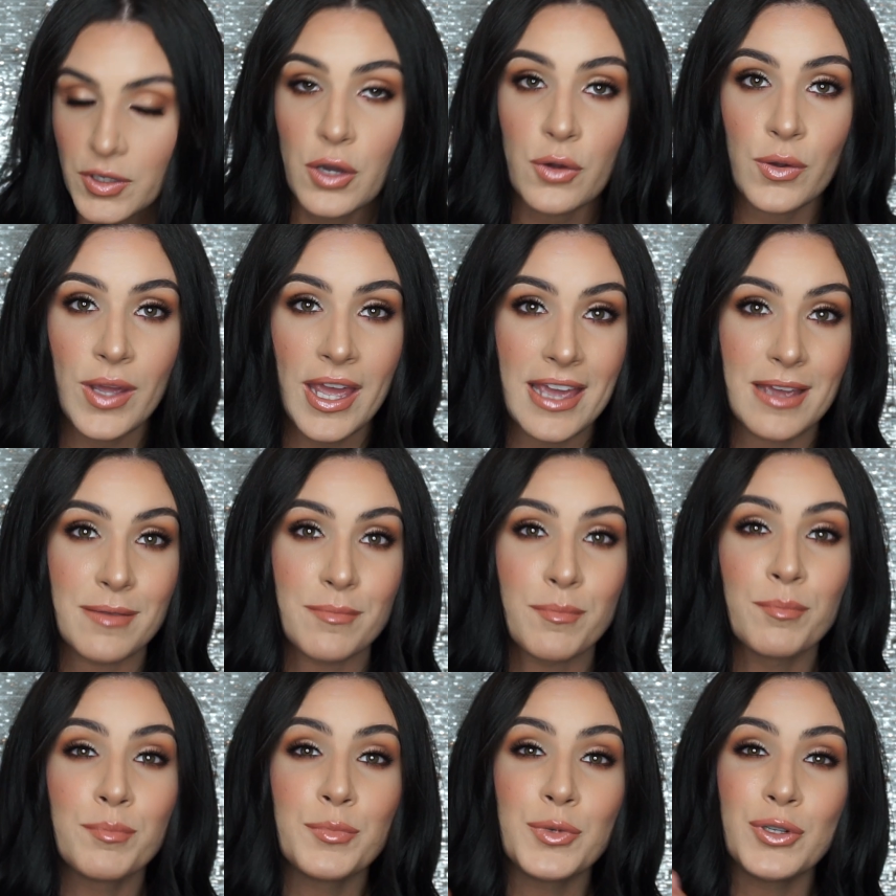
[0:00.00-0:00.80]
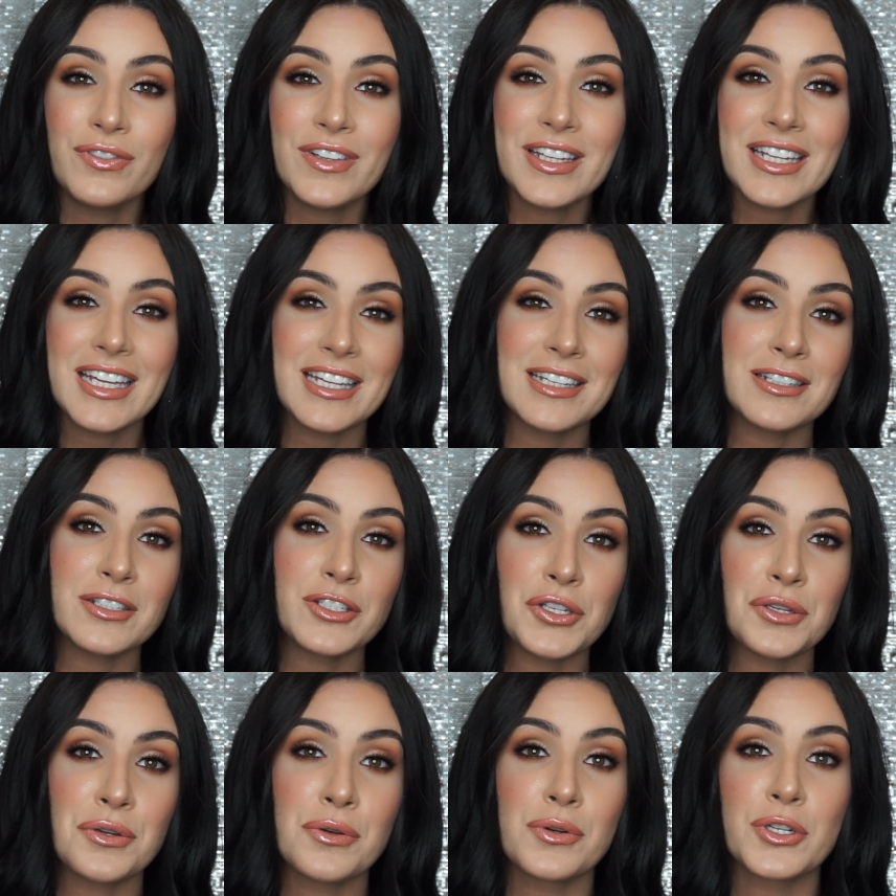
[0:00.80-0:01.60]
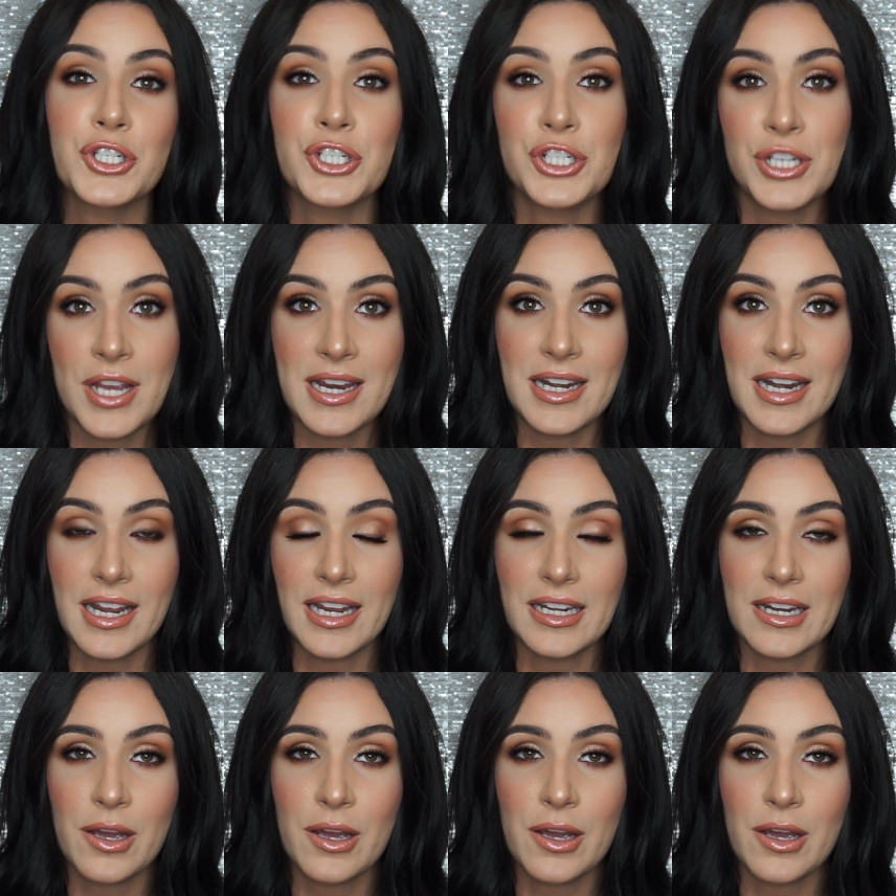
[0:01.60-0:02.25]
Okay, moving into shading.